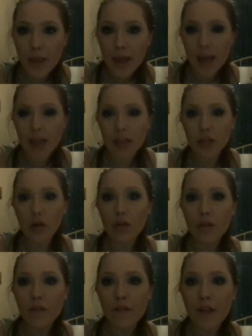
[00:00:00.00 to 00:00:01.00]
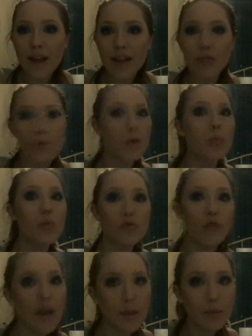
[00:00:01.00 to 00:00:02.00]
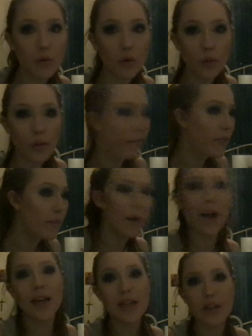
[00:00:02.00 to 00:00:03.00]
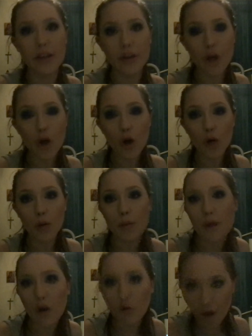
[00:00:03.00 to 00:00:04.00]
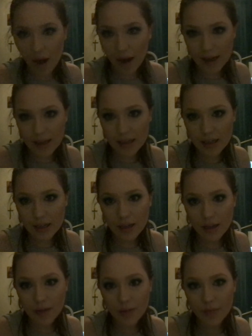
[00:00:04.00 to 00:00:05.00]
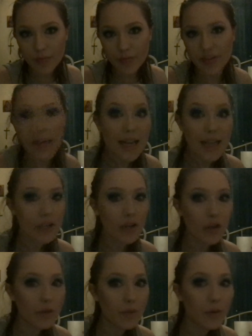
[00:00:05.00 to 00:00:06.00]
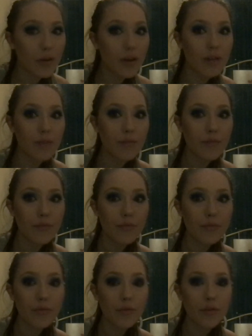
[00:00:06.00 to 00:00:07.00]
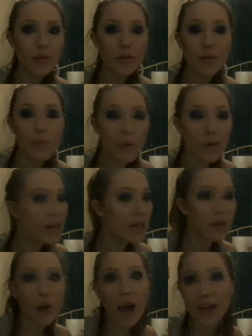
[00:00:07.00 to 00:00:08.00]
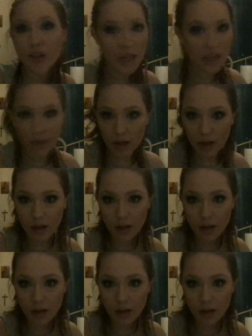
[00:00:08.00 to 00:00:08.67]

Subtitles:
It's not the fact that we was raped or we've been molested or we've been harassed. That's not the point. The point is not our gender.